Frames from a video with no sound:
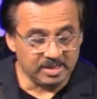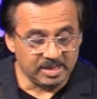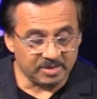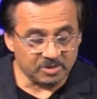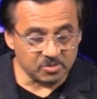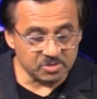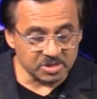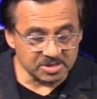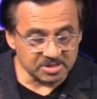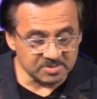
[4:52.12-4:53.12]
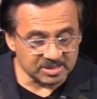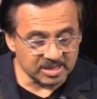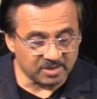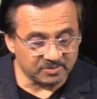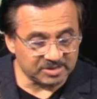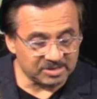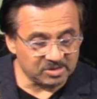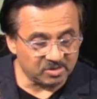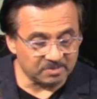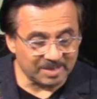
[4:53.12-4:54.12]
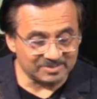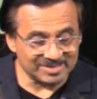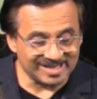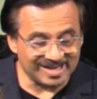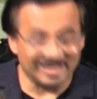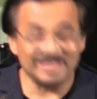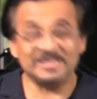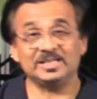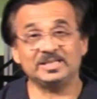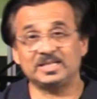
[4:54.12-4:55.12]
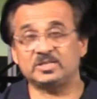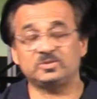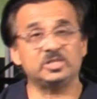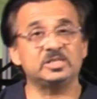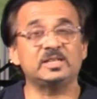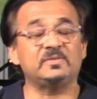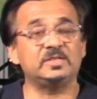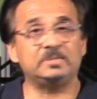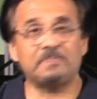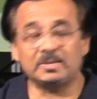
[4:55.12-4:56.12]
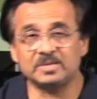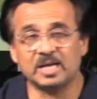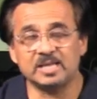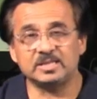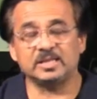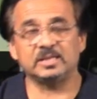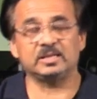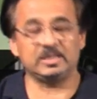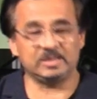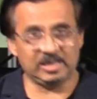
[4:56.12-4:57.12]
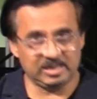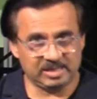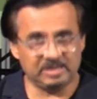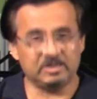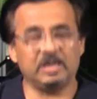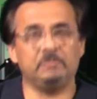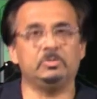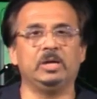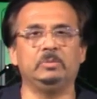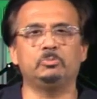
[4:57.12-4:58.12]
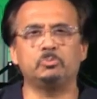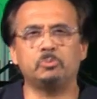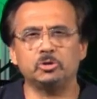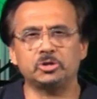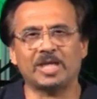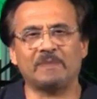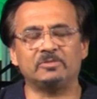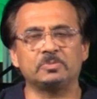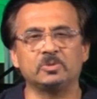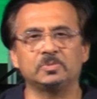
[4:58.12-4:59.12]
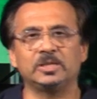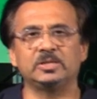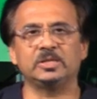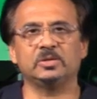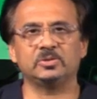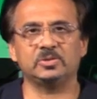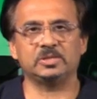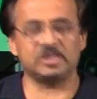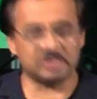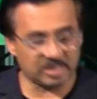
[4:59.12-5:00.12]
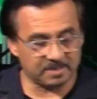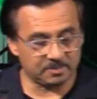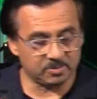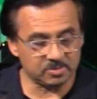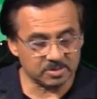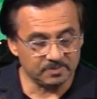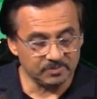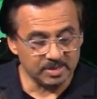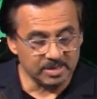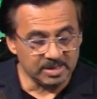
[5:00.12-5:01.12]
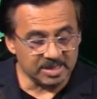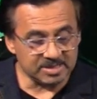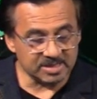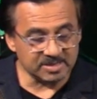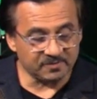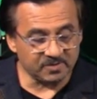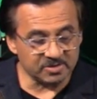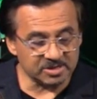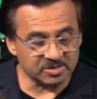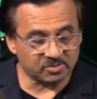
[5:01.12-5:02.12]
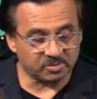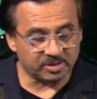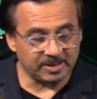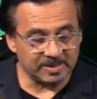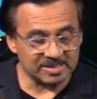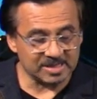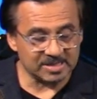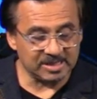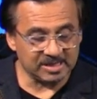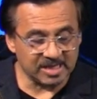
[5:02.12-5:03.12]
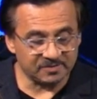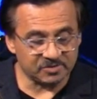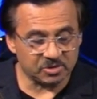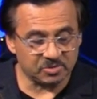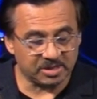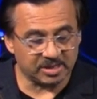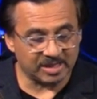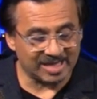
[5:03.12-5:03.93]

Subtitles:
"And though Jesus himself did not baptize," it says, so Jesus never did baptizing. He pushed that responsibility onto his disciples. It says in verses 3, it says, "He left Judea